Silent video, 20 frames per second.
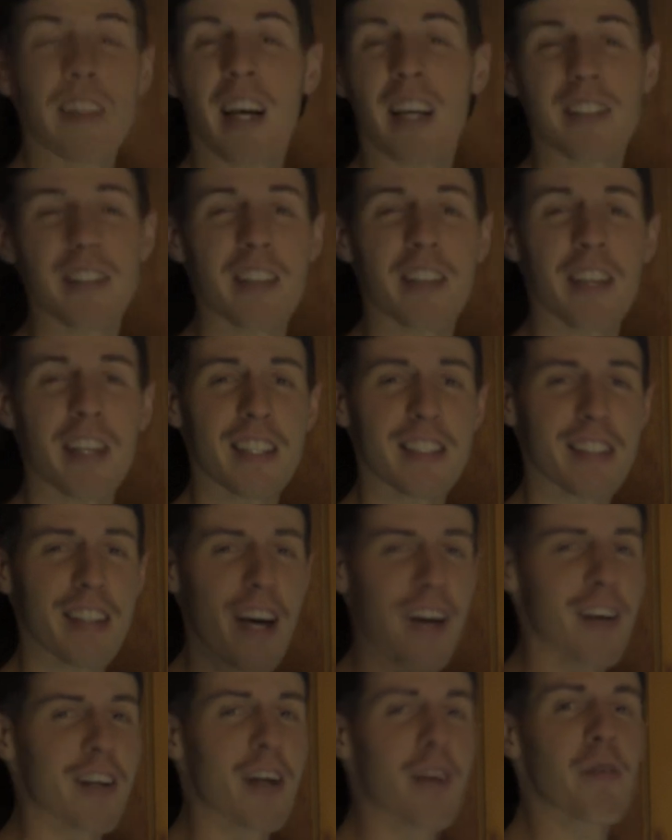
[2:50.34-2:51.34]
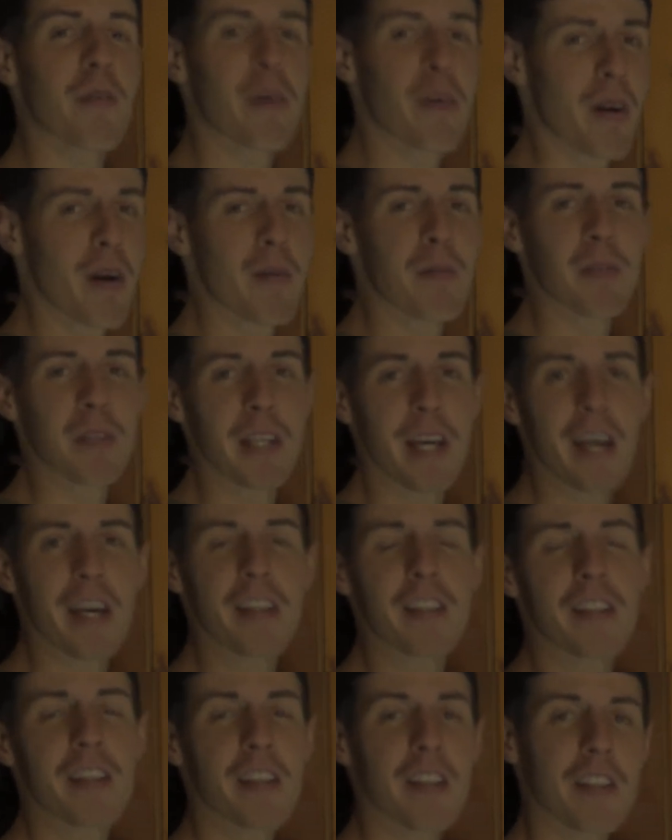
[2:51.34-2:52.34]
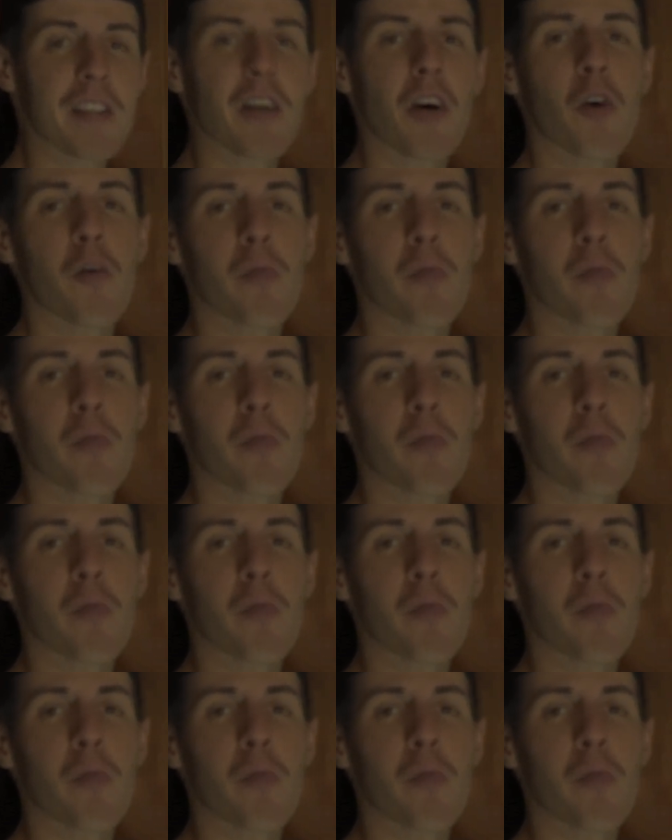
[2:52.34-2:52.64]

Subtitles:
Not Sunday, Saturday, we were able to get the